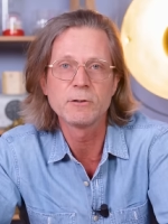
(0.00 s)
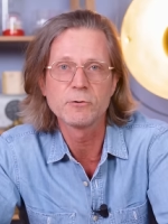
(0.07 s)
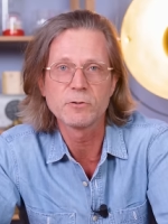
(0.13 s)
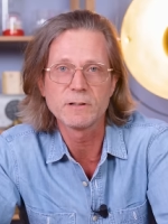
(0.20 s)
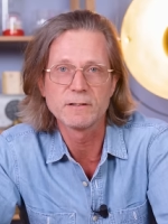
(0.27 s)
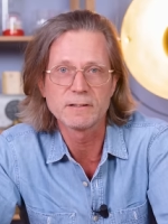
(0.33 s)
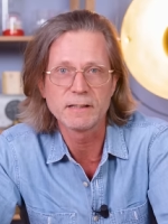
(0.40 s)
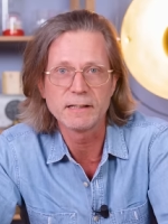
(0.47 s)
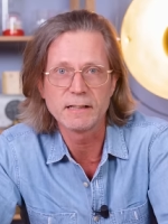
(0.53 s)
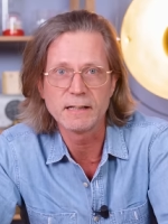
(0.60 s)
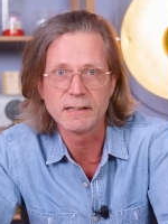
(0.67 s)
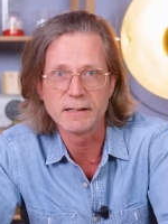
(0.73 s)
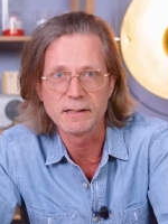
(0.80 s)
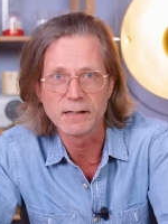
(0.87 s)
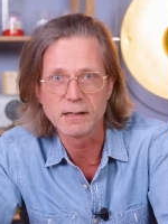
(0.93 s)

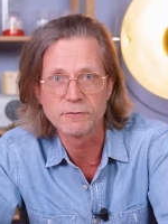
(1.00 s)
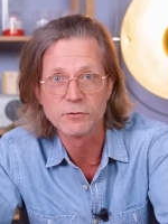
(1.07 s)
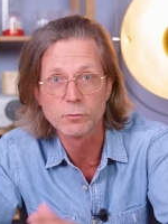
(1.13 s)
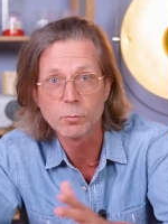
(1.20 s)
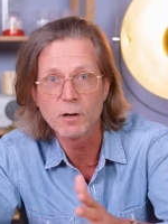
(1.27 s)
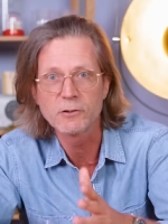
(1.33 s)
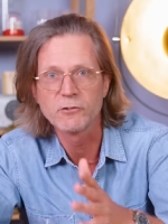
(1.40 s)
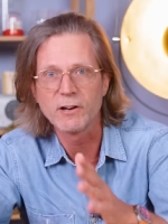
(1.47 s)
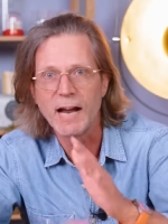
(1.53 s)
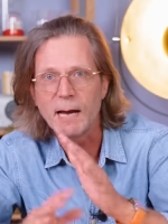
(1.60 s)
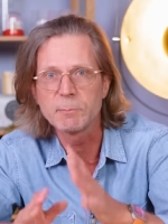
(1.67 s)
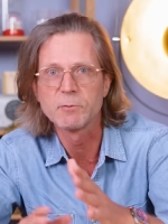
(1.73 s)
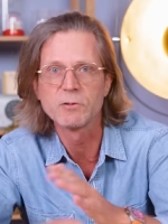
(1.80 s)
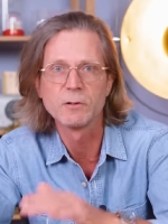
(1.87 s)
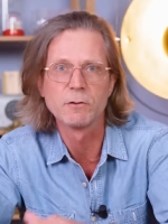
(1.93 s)
interestingly enough, Swatch,
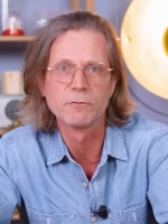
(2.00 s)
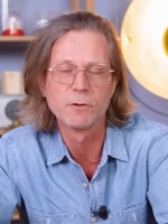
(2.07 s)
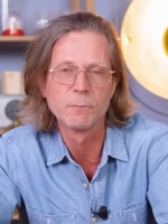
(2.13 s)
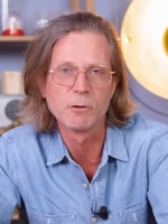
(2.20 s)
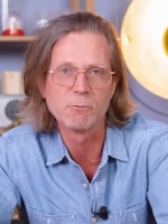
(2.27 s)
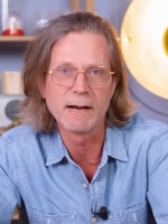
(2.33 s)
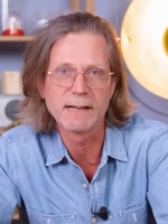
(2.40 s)
absent from the